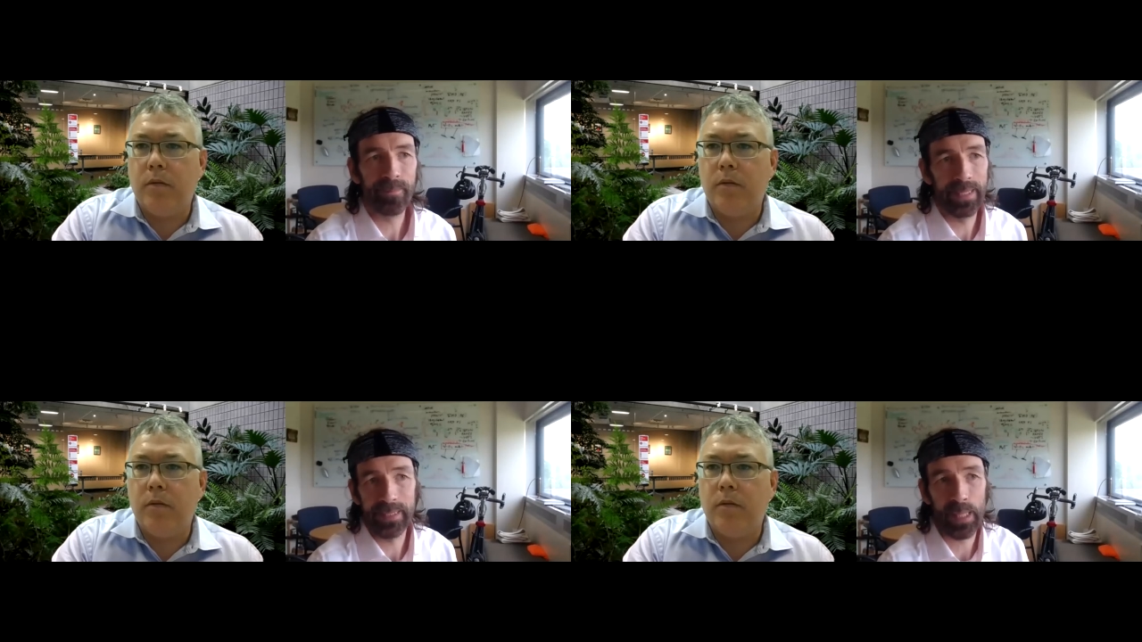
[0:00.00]

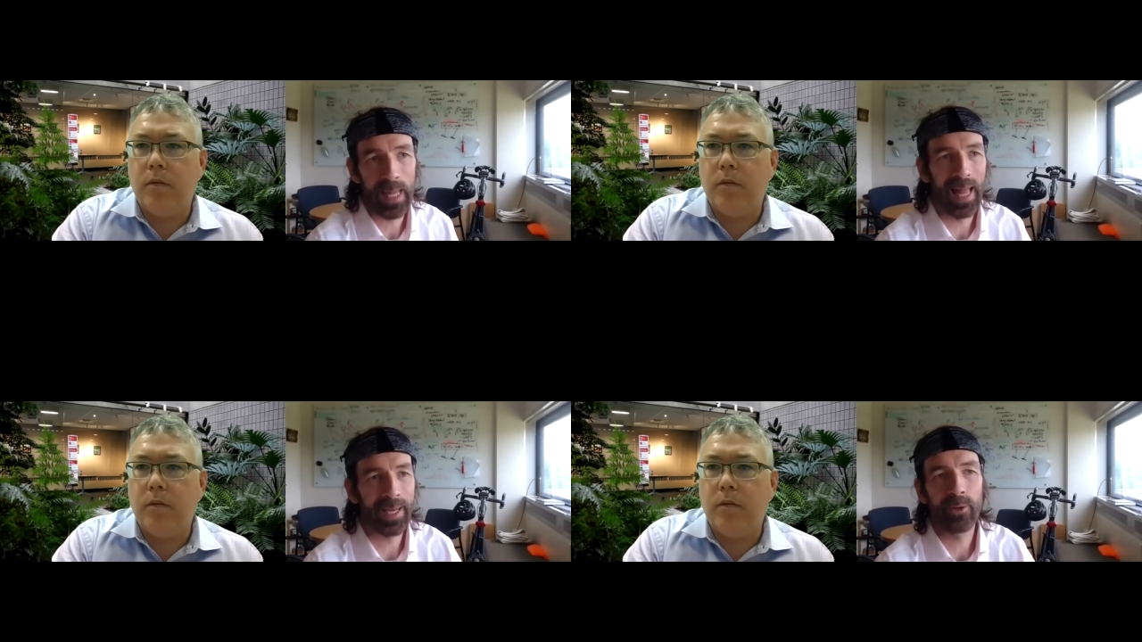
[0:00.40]
Speaker 1: and just
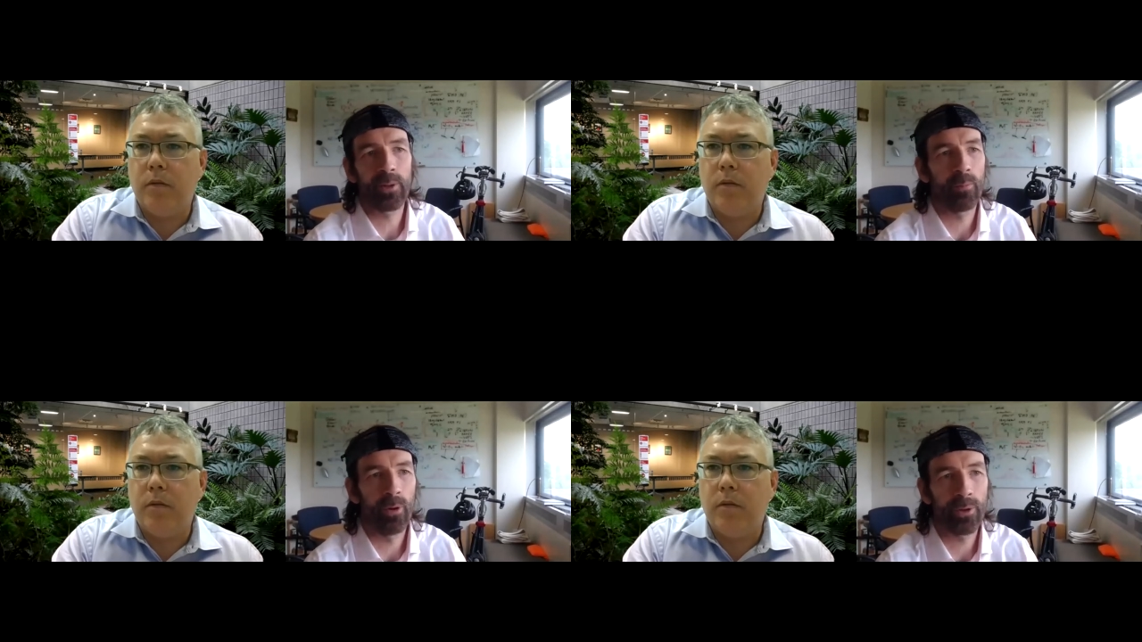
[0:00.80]
add it to
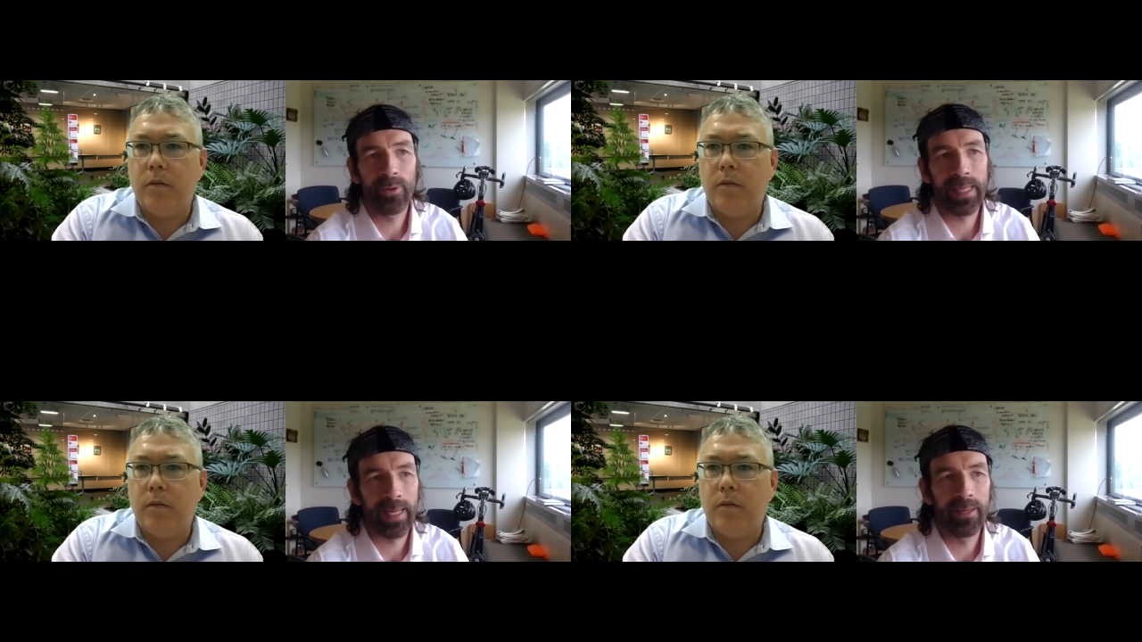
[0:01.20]
the water
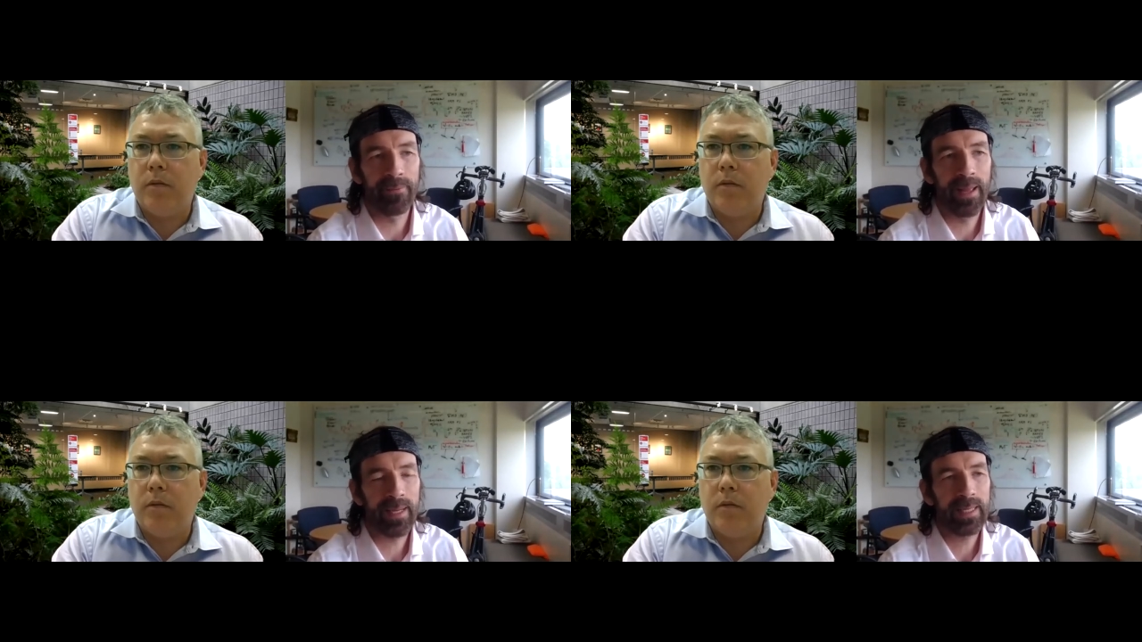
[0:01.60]
and get an
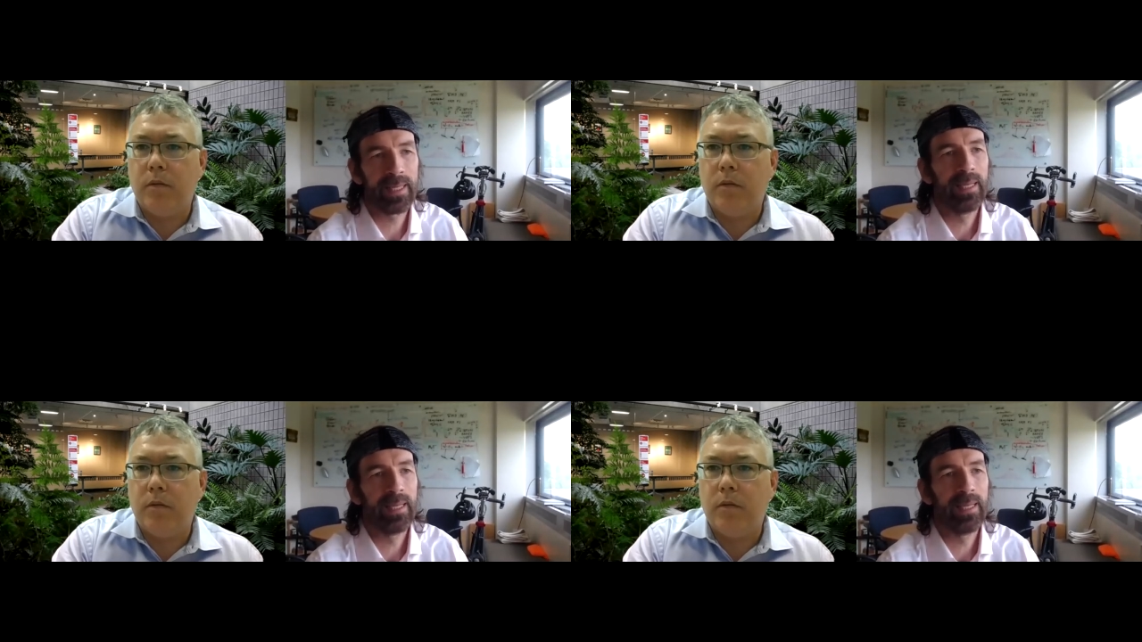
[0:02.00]
effect.